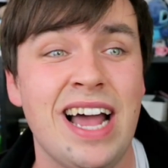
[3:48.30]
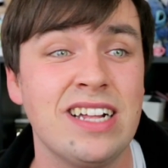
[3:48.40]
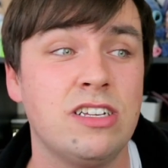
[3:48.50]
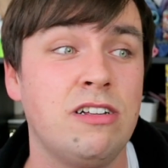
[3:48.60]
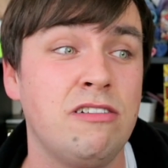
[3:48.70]

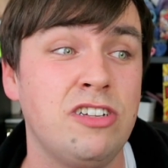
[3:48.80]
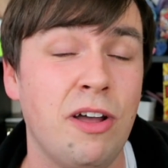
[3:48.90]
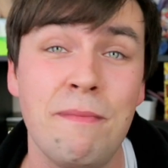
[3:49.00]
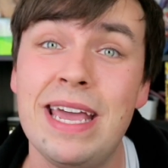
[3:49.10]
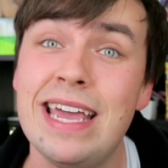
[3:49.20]
That,
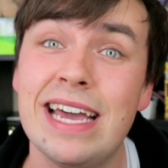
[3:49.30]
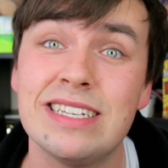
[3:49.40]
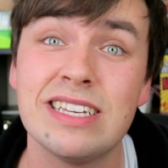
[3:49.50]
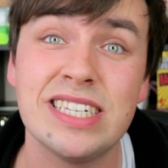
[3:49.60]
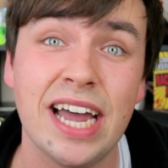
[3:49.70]
to me,
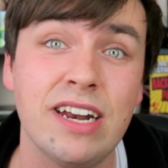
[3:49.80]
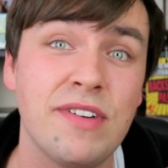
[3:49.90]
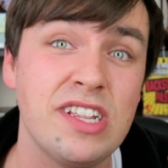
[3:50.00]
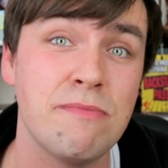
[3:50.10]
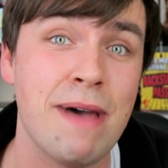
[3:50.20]
is a sign
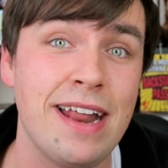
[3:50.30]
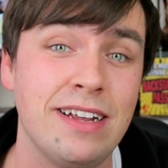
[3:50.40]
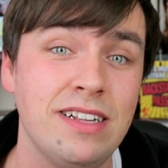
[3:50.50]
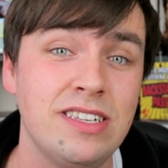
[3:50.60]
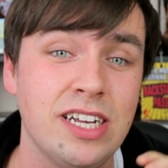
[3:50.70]
of
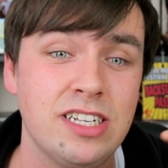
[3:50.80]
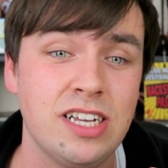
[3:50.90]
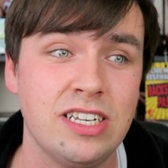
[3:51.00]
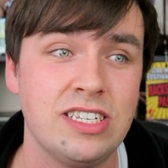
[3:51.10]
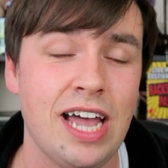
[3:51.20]
independence.
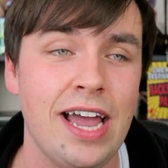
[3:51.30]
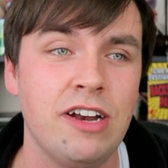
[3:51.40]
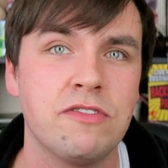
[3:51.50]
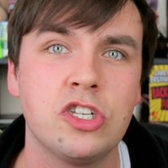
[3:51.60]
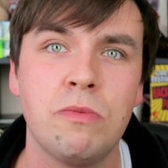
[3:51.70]
It's a
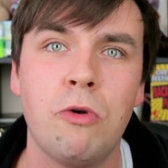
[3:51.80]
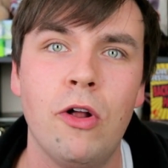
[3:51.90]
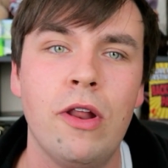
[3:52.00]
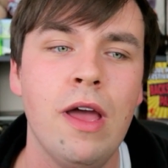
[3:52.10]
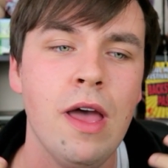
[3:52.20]
sign of
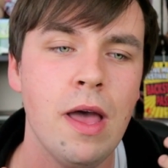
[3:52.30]
someone